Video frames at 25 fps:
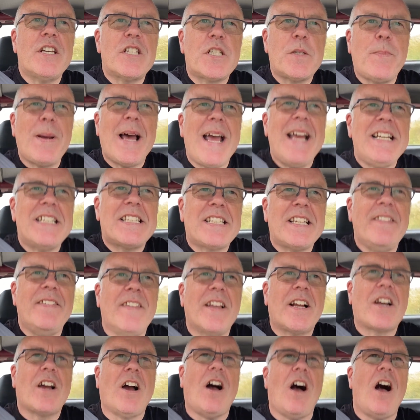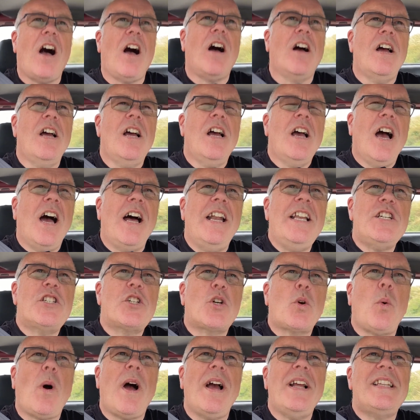space in the car, and it's
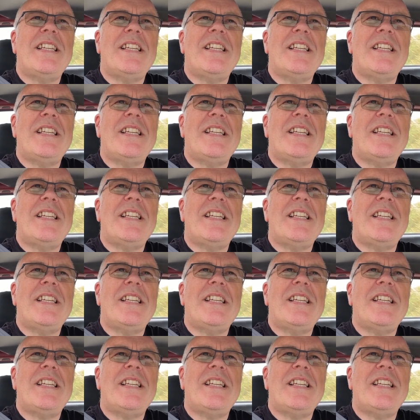quite